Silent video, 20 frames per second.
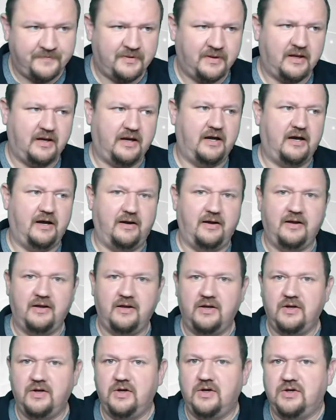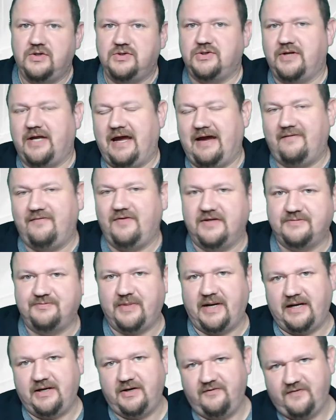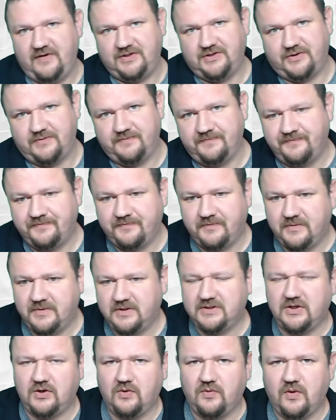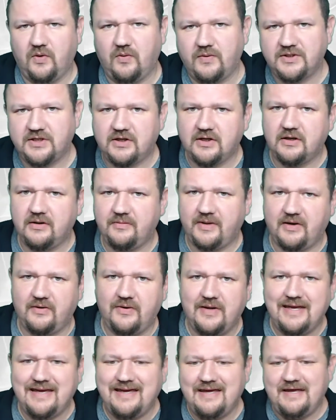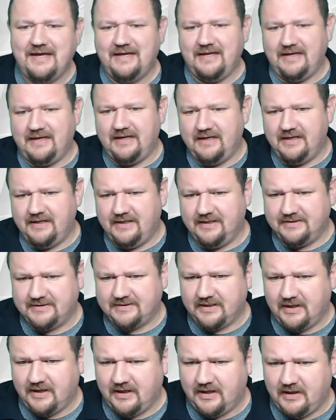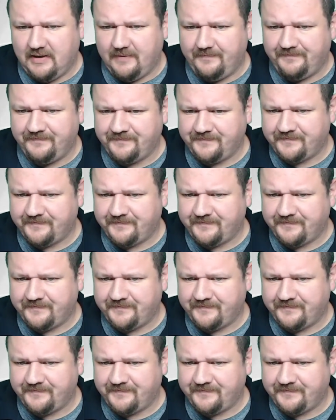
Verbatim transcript: uh, should have this brand new feature. So what we're talking about is um,